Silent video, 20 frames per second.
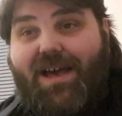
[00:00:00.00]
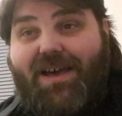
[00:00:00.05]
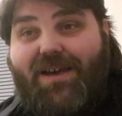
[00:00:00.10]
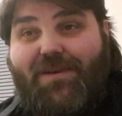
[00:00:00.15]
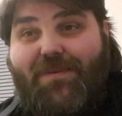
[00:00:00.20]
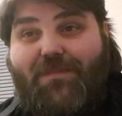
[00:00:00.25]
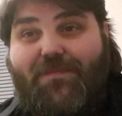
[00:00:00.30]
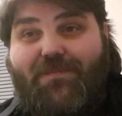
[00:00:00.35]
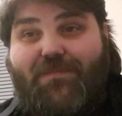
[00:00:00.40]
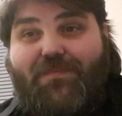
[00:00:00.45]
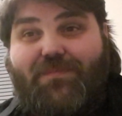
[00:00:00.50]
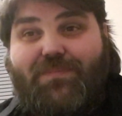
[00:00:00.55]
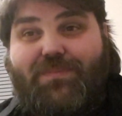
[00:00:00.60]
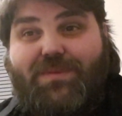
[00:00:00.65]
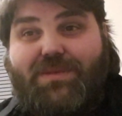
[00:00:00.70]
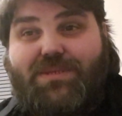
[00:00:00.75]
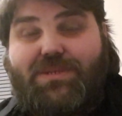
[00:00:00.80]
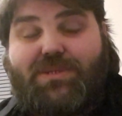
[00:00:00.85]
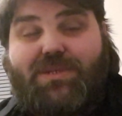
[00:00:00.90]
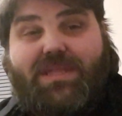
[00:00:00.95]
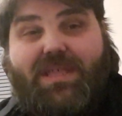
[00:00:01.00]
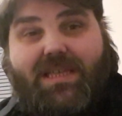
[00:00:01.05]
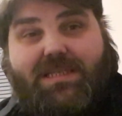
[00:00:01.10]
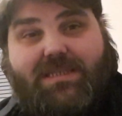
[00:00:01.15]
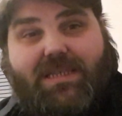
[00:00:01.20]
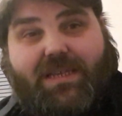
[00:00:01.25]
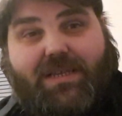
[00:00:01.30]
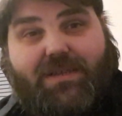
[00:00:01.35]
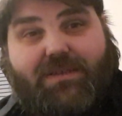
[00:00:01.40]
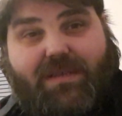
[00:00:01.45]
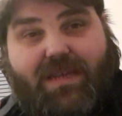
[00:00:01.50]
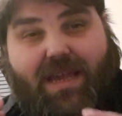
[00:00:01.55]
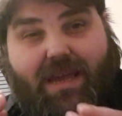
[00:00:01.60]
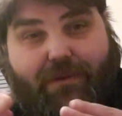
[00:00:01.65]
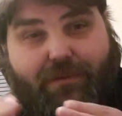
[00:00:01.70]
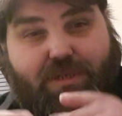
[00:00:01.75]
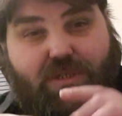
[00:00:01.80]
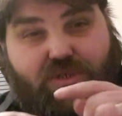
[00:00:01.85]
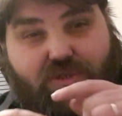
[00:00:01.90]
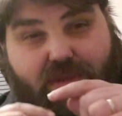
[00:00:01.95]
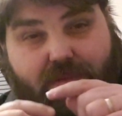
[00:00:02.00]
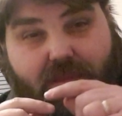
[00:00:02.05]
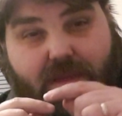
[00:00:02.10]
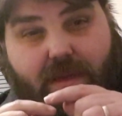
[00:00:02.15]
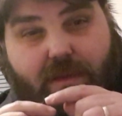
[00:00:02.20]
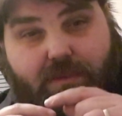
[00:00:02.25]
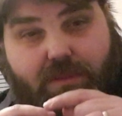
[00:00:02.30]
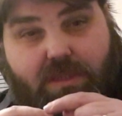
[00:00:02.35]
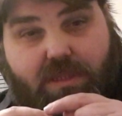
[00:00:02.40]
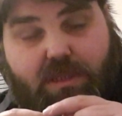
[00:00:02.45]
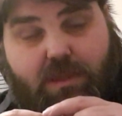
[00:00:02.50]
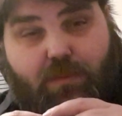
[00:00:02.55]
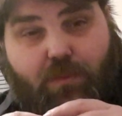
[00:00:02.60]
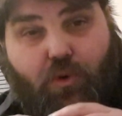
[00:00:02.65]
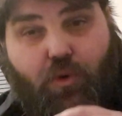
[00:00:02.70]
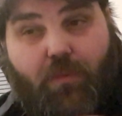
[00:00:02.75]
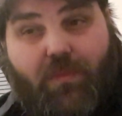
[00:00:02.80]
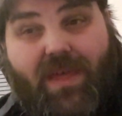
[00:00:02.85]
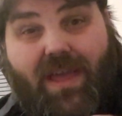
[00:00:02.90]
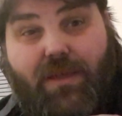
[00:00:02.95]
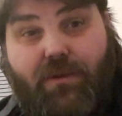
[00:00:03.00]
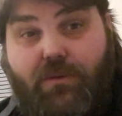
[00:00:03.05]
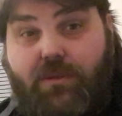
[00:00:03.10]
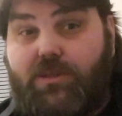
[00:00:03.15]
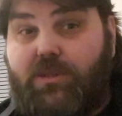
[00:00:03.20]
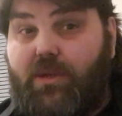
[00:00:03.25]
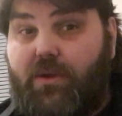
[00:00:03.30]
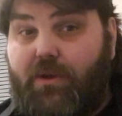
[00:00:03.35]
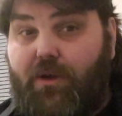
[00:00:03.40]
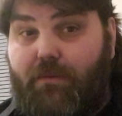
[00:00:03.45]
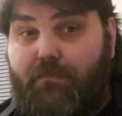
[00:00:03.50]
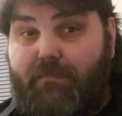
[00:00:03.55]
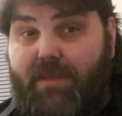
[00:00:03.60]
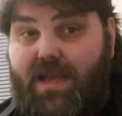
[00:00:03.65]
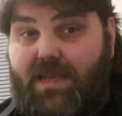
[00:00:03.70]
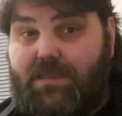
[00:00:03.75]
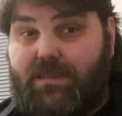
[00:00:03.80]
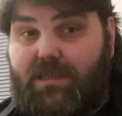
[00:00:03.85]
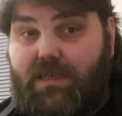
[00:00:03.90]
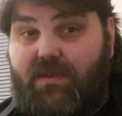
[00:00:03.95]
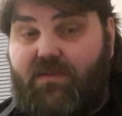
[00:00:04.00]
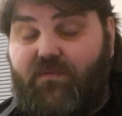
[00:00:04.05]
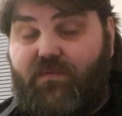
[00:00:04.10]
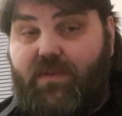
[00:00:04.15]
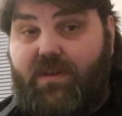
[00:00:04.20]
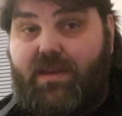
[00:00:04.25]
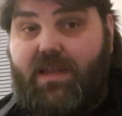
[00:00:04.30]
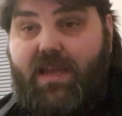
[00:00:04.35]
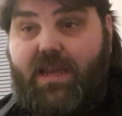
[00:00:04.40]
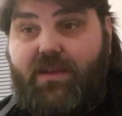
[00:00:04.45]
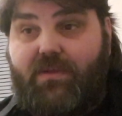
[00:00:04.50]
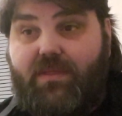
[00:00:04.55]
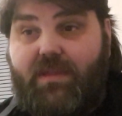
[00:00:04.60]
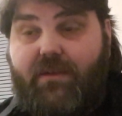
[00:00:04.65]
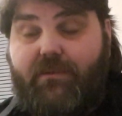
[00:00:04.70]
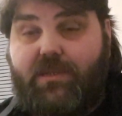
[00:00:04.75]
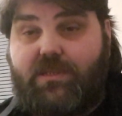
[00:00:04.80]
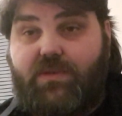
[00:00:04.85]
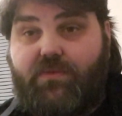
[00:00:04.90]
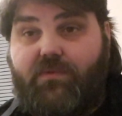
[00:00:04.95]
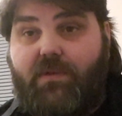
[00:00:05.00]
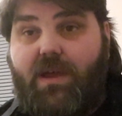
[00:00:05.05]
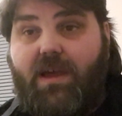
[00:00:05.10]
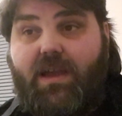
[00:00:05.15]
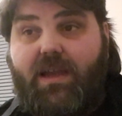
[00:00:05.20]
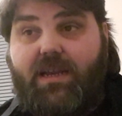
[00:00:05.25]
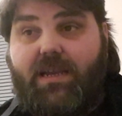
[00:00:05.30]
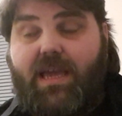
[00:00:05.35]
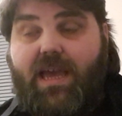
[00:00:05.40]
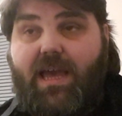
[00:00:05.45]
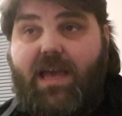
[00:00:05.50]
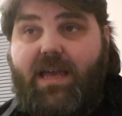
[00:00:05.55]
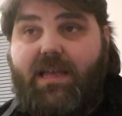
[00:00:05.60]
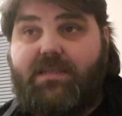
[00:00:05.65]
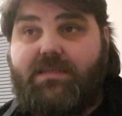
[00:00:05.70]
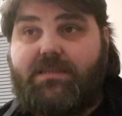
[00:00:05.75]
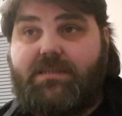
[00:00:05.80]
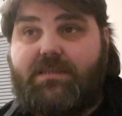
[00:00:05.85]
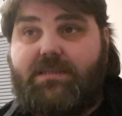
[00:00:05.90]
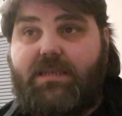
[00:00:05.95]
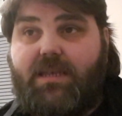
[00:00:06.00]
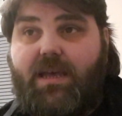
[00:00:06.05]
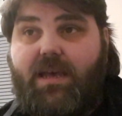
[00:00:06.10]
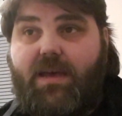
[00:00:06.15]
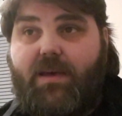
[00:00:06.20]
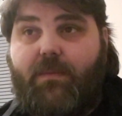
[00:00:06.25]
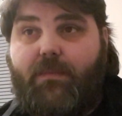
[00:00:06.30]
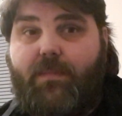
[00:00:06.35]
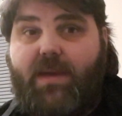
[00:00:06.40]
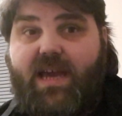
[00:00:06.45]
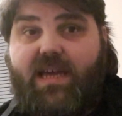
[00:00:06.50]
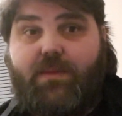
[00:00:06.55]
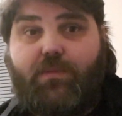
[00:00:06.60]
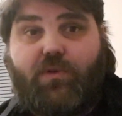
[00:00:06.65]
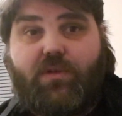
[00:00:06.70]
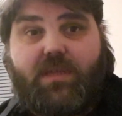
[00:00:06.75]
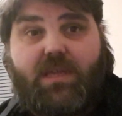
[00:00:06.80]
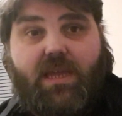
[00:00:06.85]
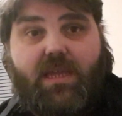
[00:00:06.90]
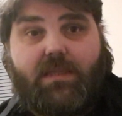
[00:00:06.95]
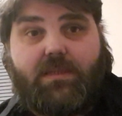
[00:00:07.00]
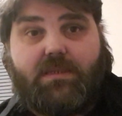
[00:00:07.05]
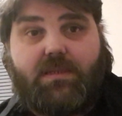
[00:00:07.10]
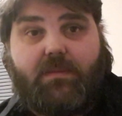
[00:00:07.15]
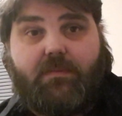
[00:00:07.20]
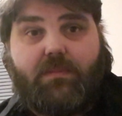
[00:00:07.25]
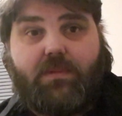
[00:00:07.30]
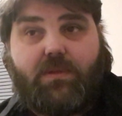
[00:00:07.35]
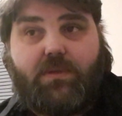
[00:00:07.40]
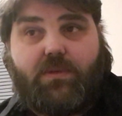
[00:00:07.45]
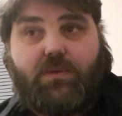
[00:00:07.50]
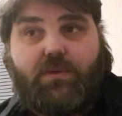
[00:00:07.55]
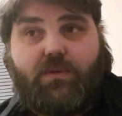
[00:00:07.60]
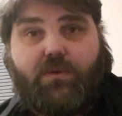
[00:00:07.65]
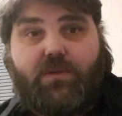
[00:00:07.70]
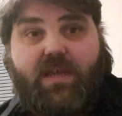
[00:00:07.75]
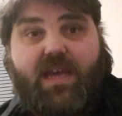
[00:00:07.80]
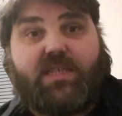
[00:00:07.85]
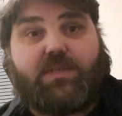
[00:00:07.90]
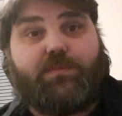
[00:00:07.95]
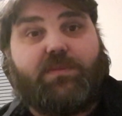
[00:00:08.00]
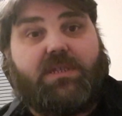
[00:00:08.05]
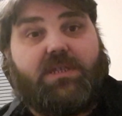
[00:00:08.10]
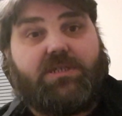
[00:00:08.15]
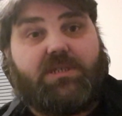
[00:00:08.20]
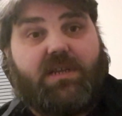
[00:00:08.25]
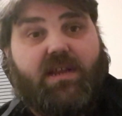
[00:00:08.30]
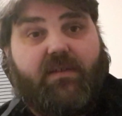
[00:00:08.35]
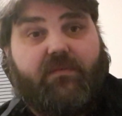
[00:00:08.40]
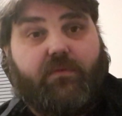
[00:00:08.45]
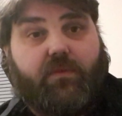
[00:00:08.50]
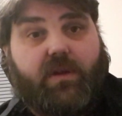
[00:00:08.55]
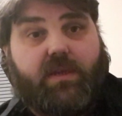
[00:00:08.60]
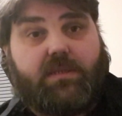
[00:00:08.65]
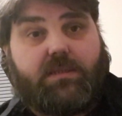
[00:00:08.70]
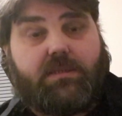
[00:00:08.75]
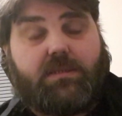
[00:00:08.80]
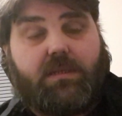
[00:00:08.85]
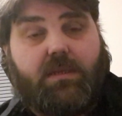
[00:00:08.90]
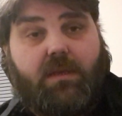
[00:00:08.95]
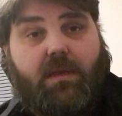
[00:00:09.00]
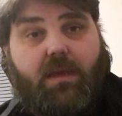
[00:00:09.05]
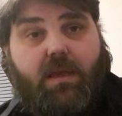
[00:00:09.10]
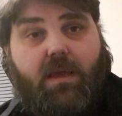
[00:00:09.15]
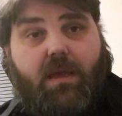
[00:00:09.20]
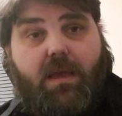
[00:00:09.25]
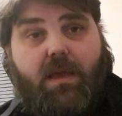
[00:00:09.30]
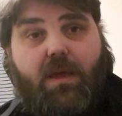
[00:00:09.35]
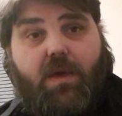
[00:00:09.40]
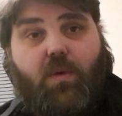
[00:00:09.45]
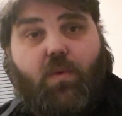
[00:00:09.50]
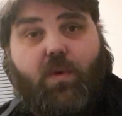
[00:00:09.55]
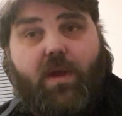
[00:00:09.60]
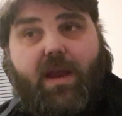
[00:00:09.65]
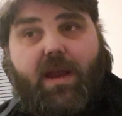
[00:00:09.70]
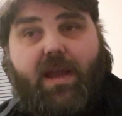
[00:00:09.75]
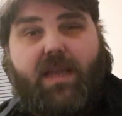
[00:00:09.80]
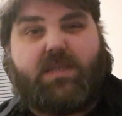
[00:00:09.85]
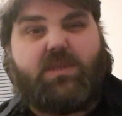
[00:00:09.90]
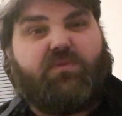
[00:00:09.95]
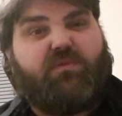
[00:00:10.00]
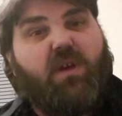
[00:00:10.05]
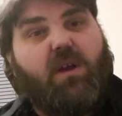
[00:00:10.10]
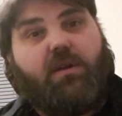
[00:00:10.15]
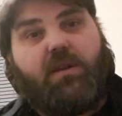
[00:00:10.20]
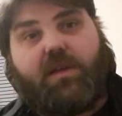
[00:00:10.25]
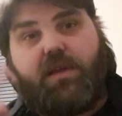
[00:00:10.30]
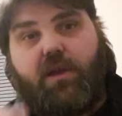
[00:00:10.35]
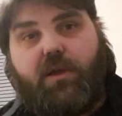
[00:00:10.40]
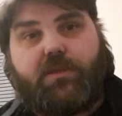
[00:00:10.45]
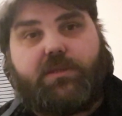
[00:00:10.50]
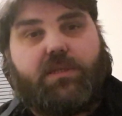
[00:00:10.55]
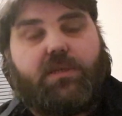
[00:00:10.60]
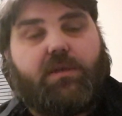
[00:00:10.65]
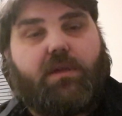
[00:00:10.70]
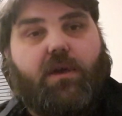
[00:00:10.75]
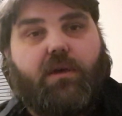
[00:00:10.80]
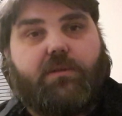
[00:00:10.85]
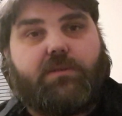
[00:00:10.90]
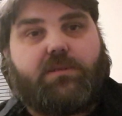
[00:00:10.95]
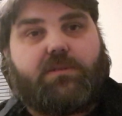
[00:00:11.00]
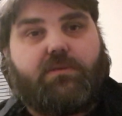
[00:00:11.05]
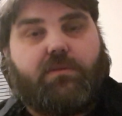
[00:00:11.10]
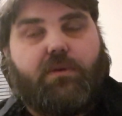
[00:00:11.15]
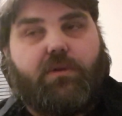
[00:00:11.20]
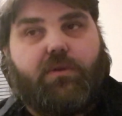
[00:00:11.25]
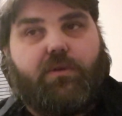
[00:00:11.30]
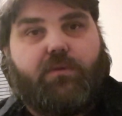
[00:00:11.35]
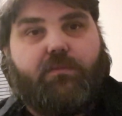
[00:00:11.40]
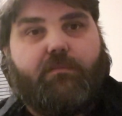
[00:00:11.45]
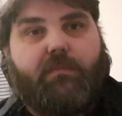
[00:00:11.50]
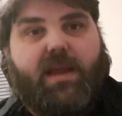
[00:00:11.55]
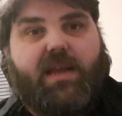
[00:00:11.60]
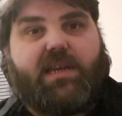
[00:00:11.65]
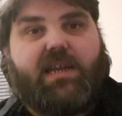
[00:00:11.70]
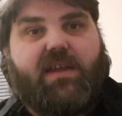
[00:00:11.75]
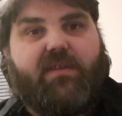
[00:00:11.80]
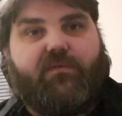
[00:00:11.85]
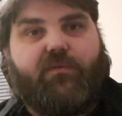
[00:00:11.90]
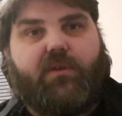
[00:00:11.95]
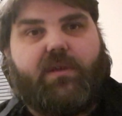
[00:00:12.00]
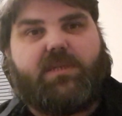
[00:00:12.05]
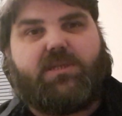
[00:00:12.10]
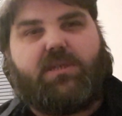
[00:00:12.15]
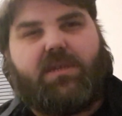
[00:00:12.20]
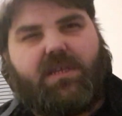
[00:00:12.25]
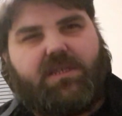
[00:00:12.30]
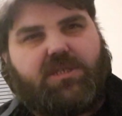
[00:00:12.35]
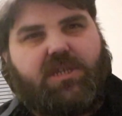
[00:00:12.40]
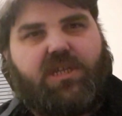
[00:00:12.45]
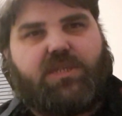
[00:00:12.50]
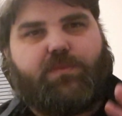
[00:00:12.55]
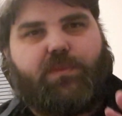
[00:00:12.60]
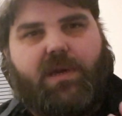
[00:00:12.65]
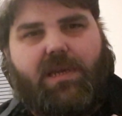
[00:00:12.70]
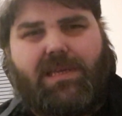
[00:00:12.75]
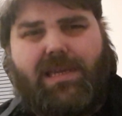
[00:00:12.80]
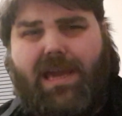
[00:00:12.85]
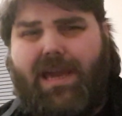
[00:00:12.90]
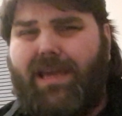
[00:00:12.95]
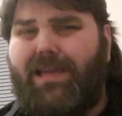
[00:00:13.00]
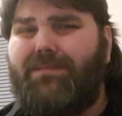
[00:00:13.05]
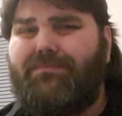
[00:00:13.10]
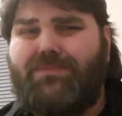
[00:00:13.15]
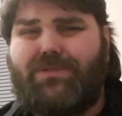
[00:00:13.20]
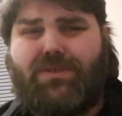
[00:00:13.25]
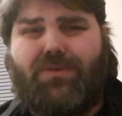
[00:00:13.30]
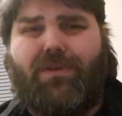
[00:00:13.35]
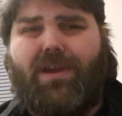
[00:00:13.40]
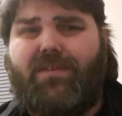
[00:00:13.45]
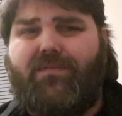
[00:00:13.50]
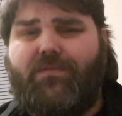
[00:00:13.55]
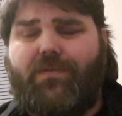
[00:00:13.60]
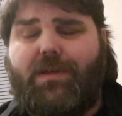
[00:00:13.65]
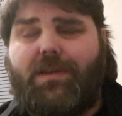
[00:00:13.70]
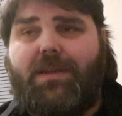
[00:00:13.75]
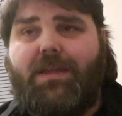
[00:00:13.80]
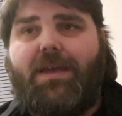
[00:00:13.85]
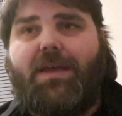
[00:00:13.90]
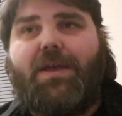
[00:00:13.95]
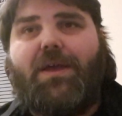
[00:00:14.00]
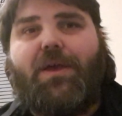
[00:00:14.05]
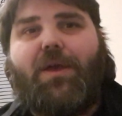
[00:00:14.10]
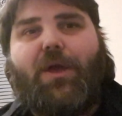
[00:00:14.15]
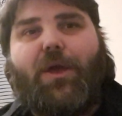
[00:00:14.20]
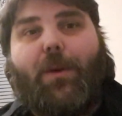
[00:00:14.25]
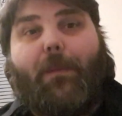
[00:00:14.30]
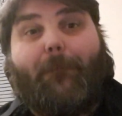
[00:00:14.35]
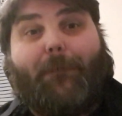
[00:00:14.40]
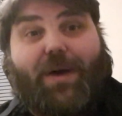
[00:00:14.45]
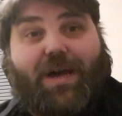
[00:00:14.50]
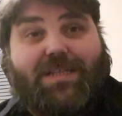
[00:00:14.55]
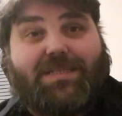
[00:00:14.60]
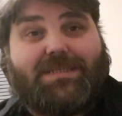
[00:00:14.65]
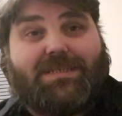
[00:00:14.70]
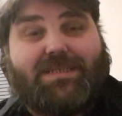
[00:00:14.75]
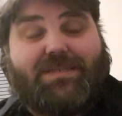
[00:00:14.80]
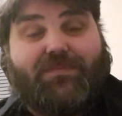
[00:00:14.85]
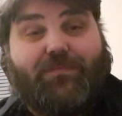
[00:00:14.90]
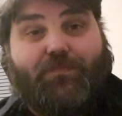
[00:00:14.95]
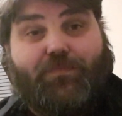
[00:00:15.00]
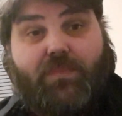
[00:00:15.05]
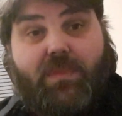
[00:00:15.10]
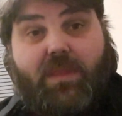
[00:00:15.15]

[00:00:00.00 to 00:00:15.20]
So that's how extreme they go to the small. They also go massive. Now, there is a ride at Animal Kingdom called Expedition Everest, where it's a roller coaster that goes through Mount Everest. You get chased by a Yeti. It's great fun. But